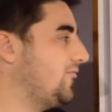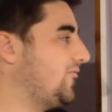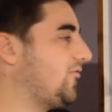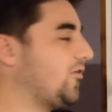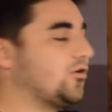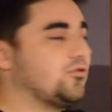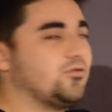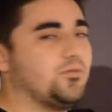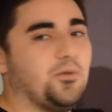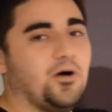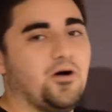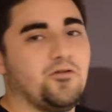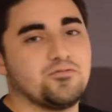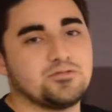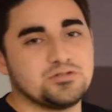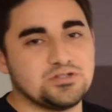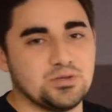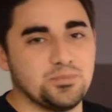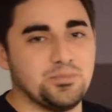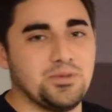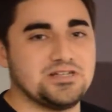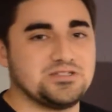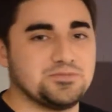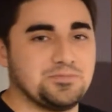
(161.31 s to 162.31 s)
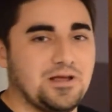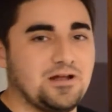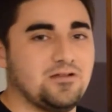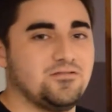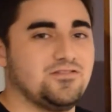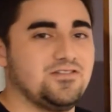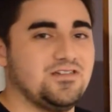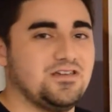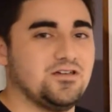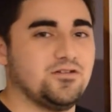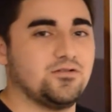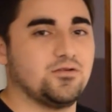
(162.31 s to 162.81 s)
Varlamov was their best
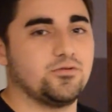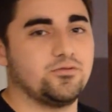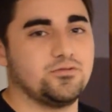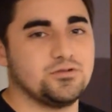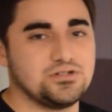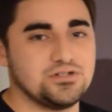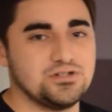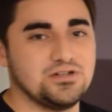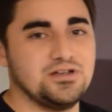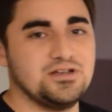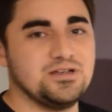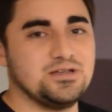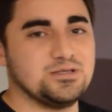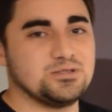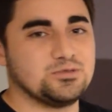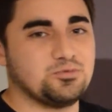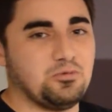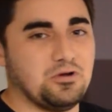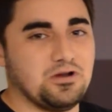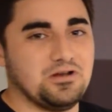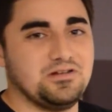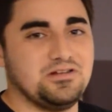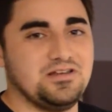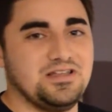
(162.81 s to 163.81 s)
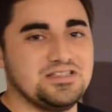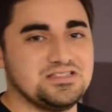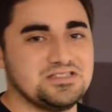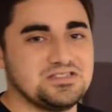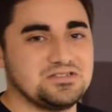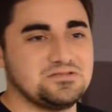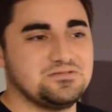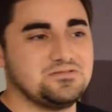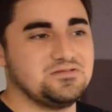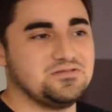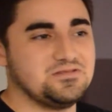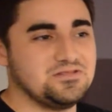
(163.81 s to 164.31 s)
penalty killer, which is what
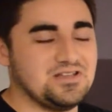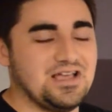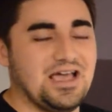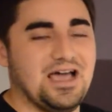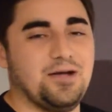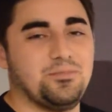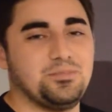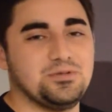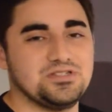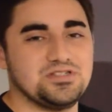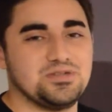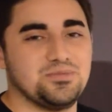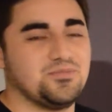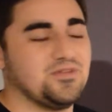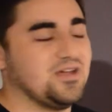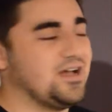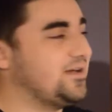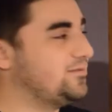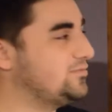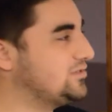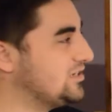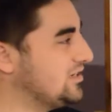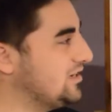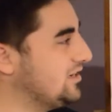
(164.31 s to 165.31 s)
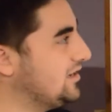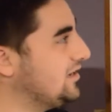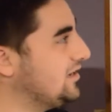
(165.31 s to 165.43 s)
needs to happen sometimes.